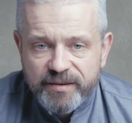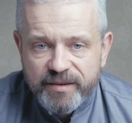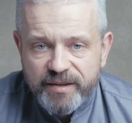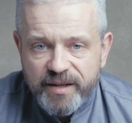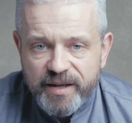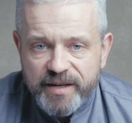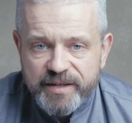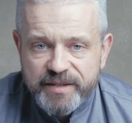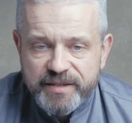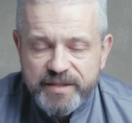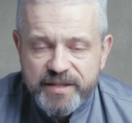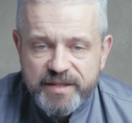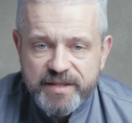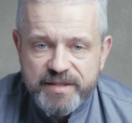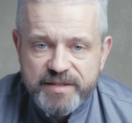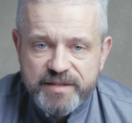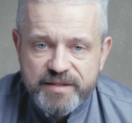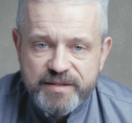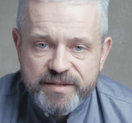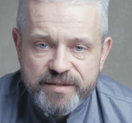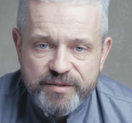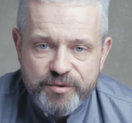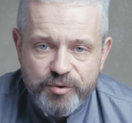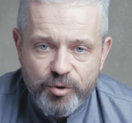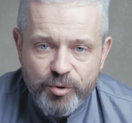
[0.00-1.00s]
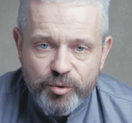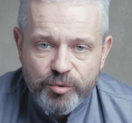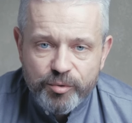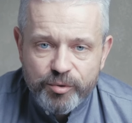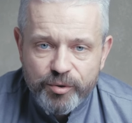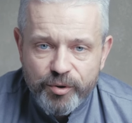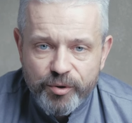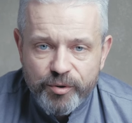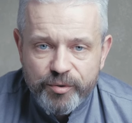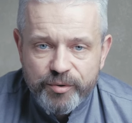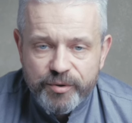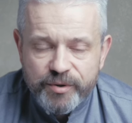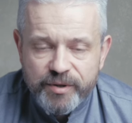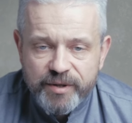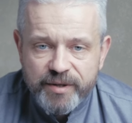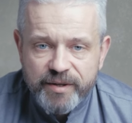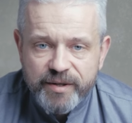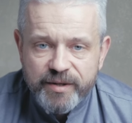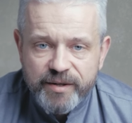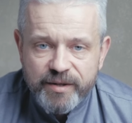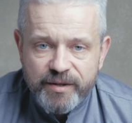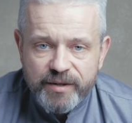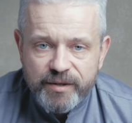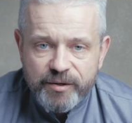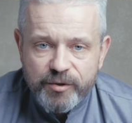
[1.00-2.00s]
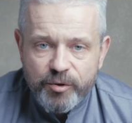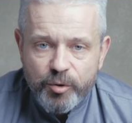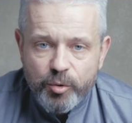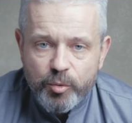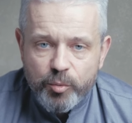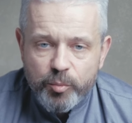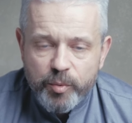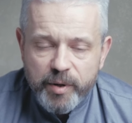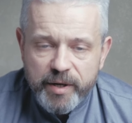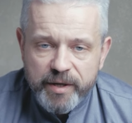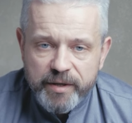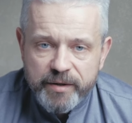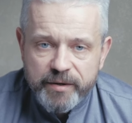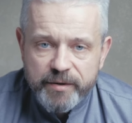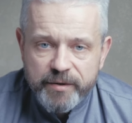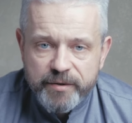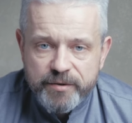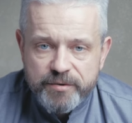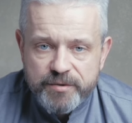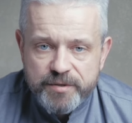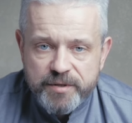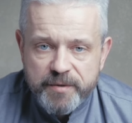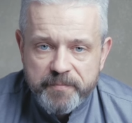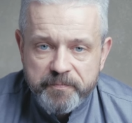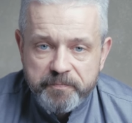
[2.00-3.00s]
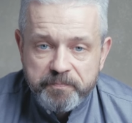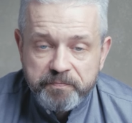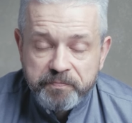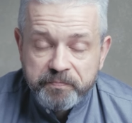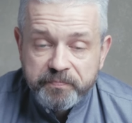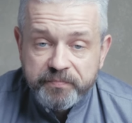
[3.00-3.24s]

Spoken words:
this. It's go a long way, you see.